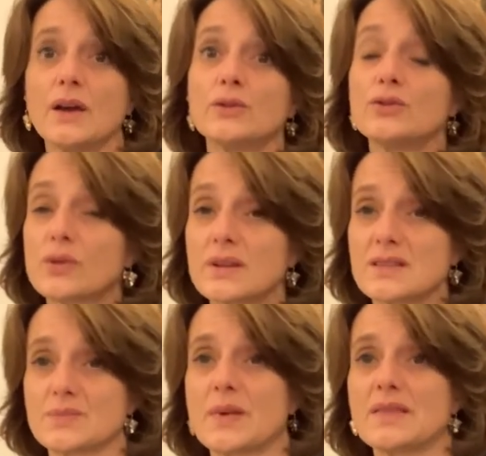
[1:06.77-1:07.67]
During
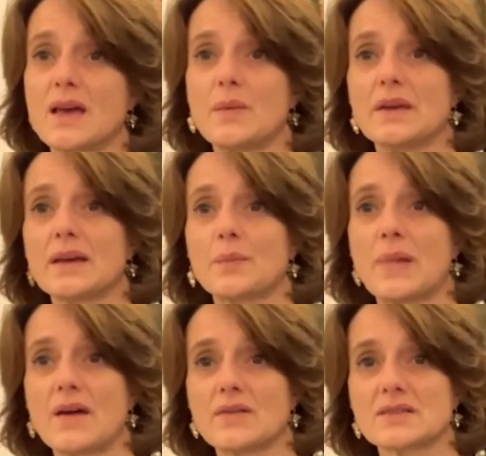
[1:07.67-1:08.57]
this pandemic,
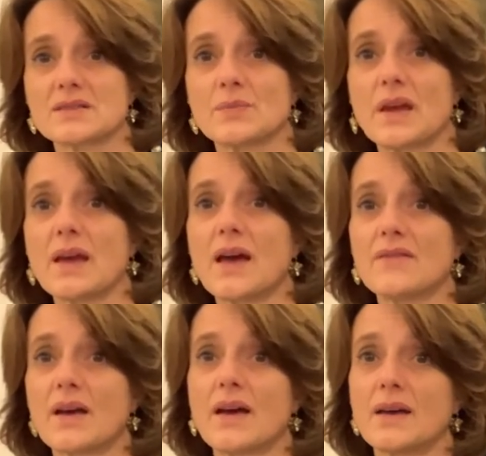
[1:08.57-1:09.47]
parents may have
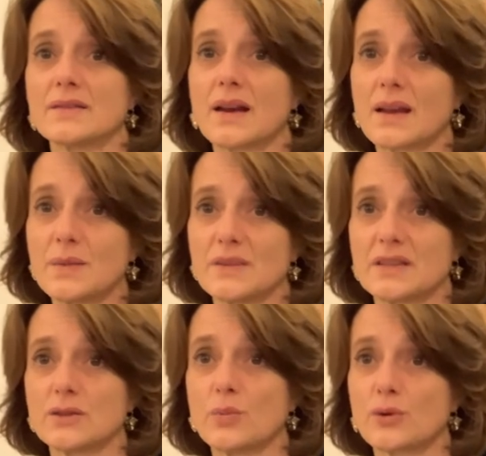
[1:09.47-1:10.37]
had
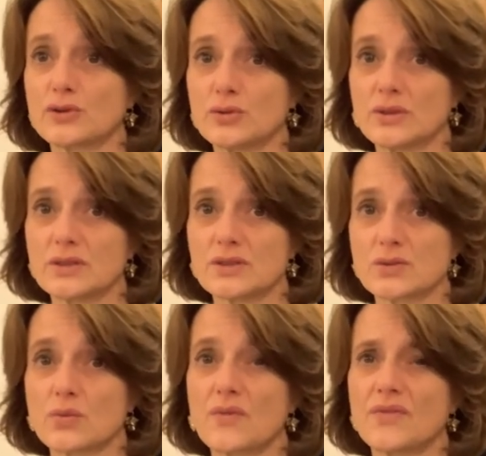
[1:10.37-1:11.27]
limited opportunities
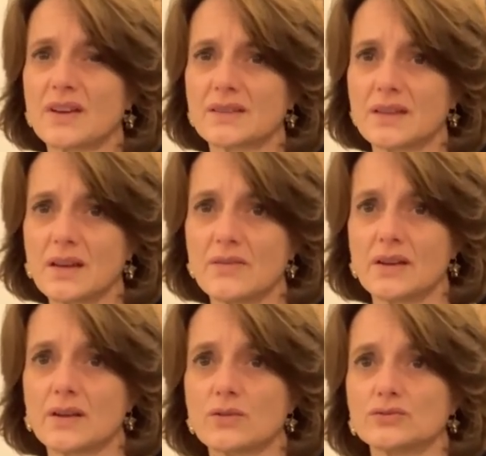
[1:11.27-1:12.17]
to
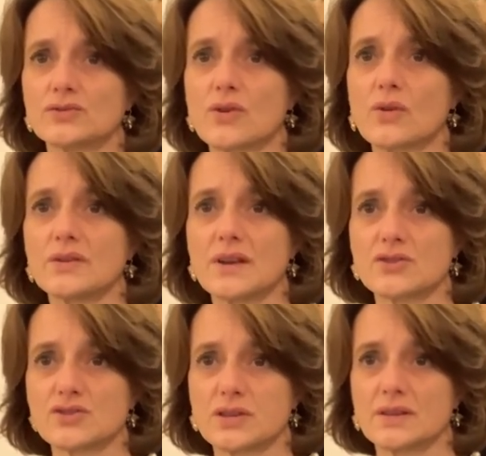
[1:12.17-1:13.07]
effectively control their
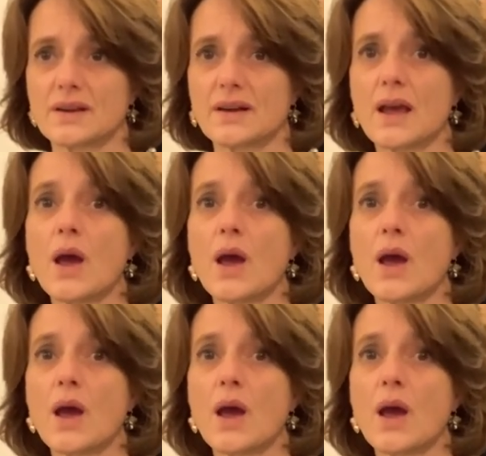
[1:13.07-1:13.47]
children,